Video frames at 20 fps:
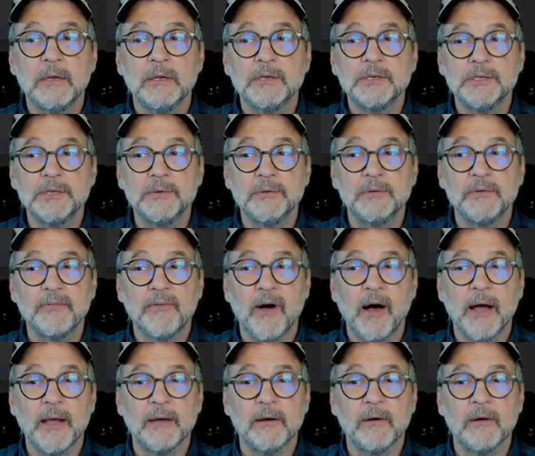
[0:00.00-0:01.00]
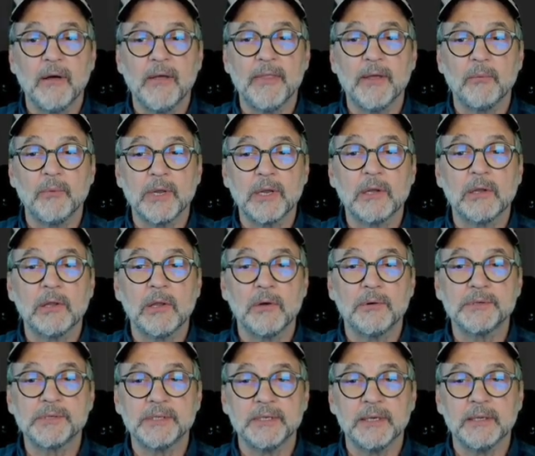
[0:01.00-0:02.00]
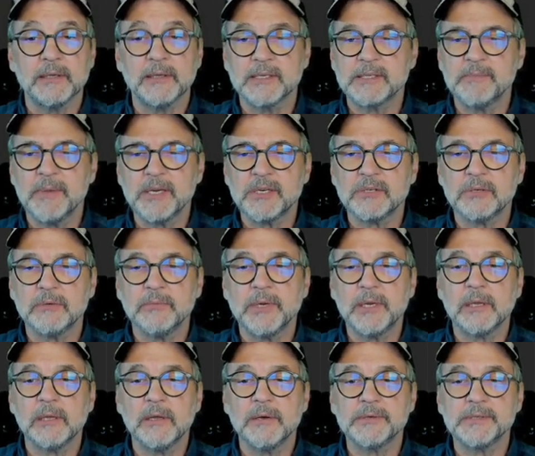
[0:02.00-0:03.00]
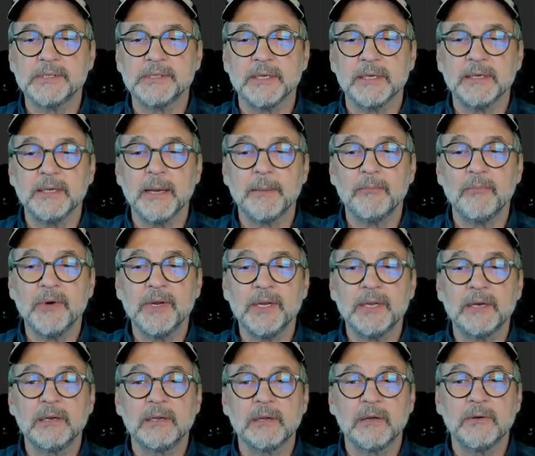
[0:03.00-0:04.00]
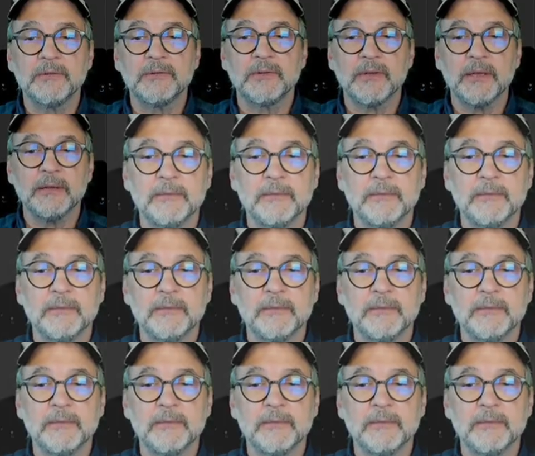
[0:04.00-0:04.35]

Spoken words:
to the file, and then we closed it. Let's make sure we closed it. Yep, we did close it.